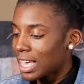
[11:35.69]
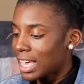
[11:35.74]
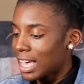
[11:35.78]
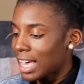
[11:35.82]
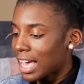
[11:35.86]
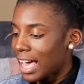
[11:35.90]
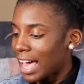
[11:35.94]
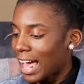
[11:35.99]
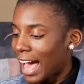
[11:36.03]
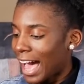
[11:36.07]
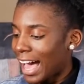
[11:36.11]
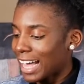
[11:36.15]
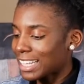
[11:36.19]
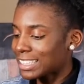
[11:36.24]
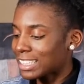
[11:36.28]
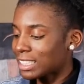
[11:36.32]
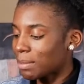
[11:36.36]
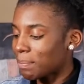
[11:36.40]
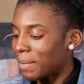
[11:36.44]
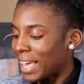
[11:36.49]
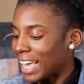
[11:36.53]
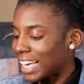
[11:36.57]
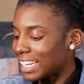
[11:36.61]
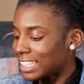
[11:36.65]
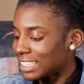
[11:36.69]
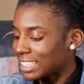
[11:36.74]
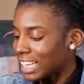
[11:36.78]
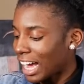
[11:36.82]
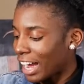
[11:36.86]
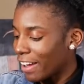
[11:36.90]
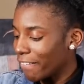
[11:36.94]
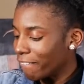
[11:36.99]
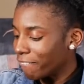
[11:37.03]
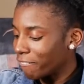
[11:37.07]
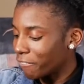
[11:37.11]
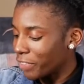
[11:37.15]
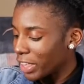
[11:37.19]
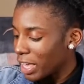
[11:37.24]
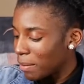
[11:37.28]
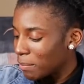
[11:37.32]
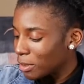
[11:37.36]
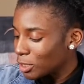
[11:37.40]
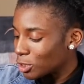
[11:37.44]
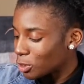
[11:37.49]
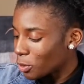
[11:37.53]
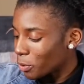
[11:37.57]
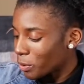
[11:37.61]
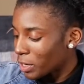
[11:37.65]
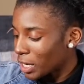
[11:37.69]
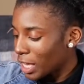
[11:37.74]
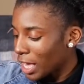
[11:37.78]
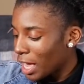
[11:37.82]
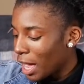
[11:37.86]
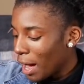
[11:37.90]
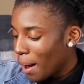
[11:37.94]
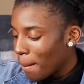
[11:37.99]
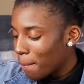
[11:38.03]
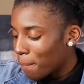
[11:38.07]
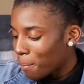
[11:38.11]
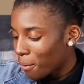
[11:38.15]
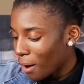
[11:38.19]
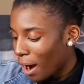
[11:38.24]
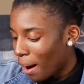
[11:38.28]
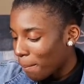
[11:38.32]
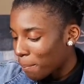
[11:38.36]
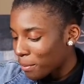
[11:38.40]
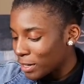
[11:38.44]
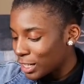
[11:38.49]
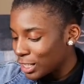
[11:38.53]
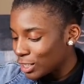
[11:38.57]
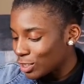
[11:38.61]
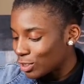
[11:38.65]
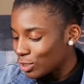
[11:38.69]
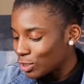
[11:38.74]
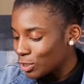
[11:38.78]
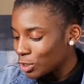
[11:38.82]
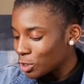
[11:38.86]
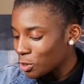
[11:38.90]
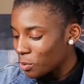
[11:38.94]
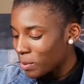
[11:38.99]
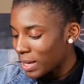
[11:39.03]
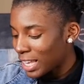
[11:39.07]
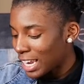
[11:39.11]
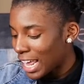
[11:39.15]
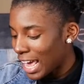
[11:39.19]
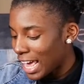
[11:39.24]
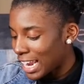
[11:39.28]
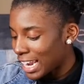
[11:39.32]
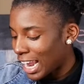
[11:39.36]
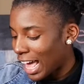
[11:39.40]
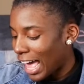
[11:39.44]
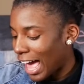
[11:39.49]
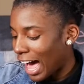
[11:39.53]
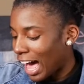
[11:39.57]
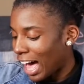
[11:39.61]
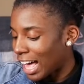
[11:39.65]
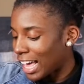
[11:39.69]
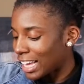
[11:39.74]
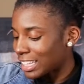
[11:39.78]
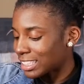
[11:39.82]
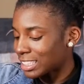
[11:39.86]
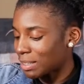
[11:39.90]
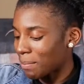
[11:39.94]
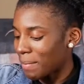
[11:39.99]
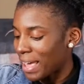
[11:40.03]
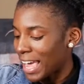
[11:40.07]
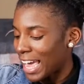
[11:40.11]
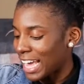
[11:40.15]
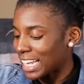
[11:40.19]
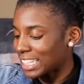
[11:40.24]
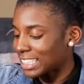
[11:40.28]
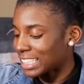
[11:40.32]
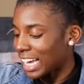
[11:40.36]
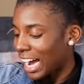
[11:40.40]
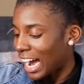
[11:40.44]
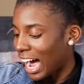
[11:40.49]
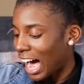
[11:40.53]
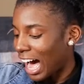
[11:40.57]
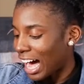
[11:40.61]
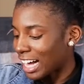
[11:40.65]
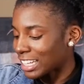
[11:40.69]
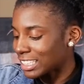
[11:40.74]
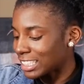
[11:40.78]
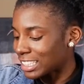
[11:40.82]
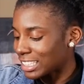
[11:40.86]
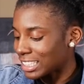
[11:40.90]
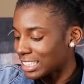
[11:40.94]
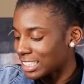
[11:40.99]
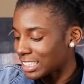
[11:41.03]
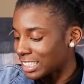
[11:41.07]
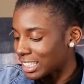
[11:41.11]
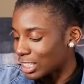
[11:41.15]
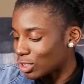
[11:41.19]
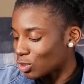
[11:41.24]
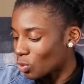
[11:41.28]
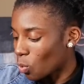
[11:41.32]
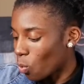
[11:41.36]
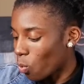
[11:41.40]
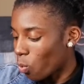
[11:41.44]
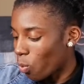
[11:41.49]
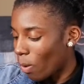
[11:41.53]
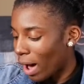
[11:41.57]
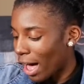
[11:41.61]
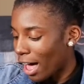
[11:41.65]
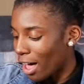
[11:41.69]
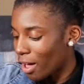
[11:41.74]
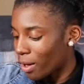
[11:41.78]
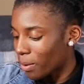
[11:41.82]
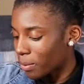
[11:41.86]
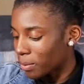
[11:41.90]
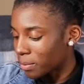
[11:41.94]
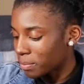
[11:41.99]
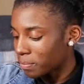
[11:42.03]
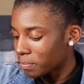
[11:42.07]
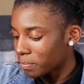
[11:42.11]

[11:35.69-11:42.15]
It has some anti-inflammatory properties to it and some antioxidants as well.